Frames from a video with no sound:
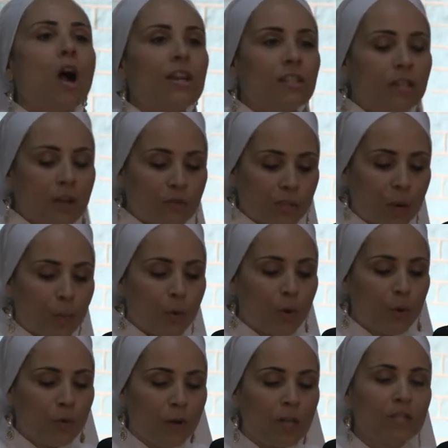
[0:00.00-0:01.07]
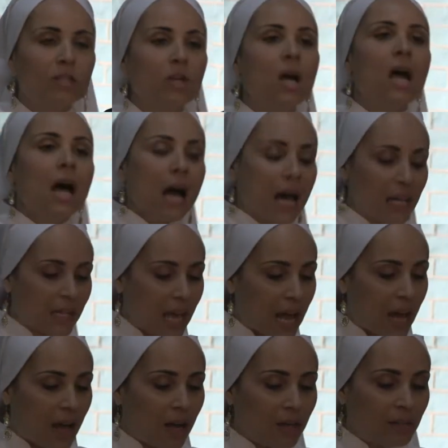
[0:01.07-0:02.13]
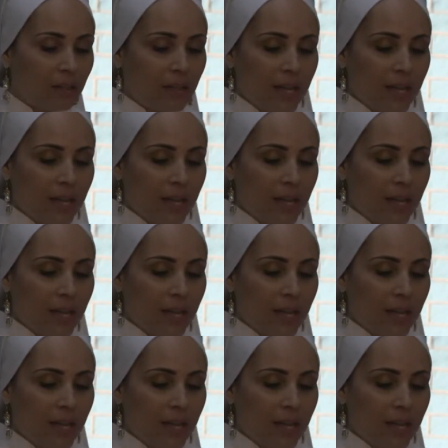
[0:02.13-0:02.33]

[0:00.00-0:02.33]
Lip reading: ourselves approved unto Allah.